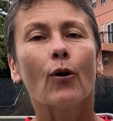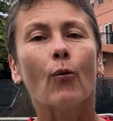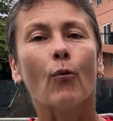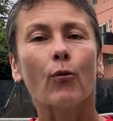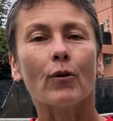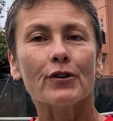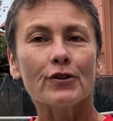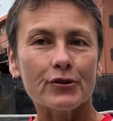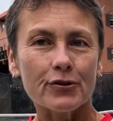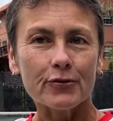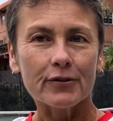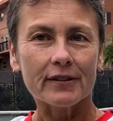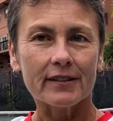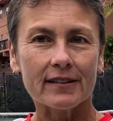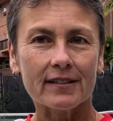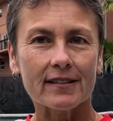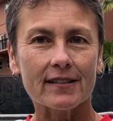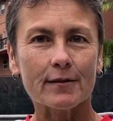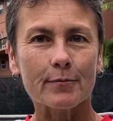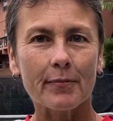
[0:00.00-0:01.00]
When you
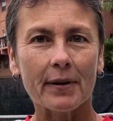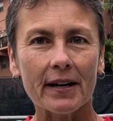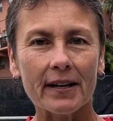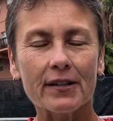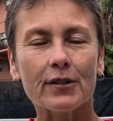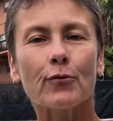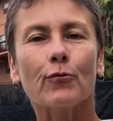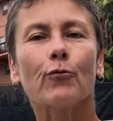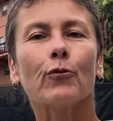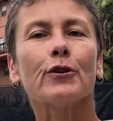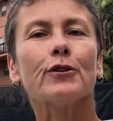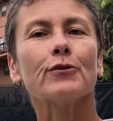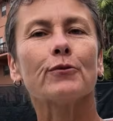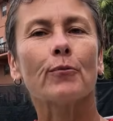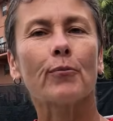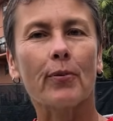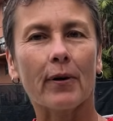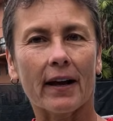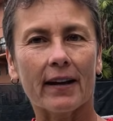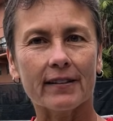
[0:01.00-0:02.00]
anticipate, when you
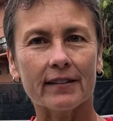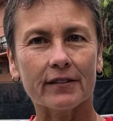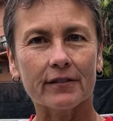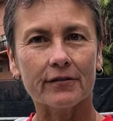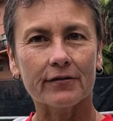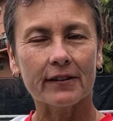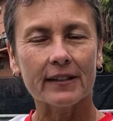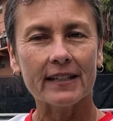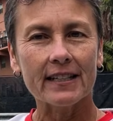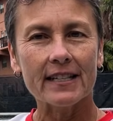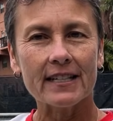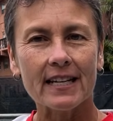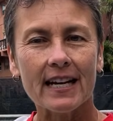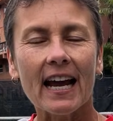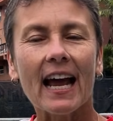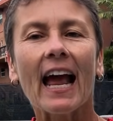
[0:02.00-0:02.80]
plan to finish,